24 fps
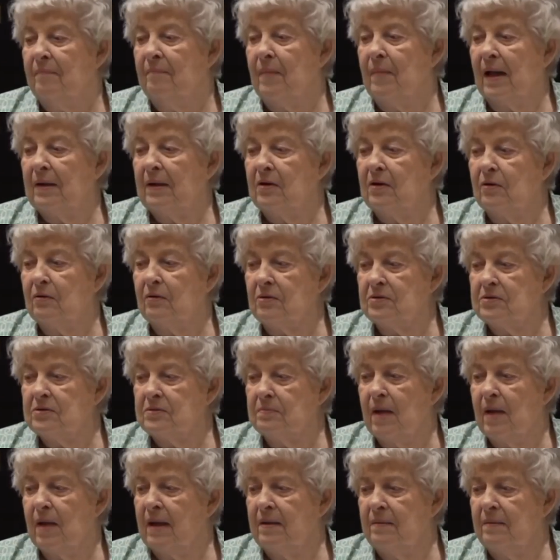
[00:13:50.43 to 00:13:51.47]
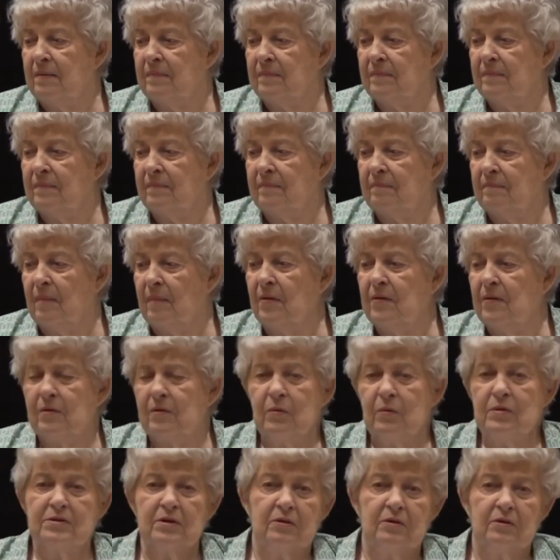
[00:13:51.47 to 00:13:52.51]
My girls, my mother
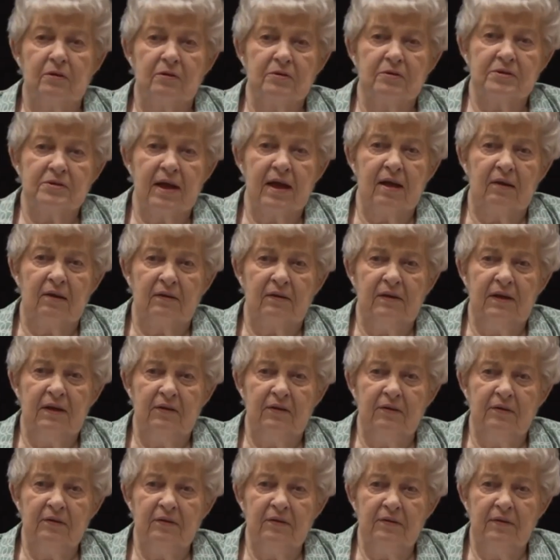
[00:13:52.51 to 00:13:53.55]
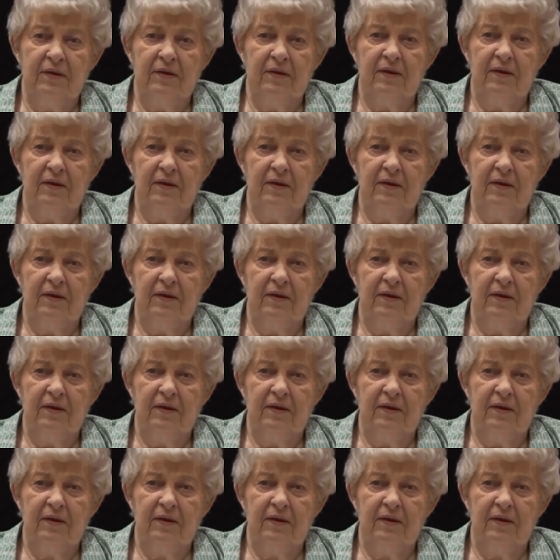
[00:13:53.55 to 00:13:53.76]
was a Girl Scout leader.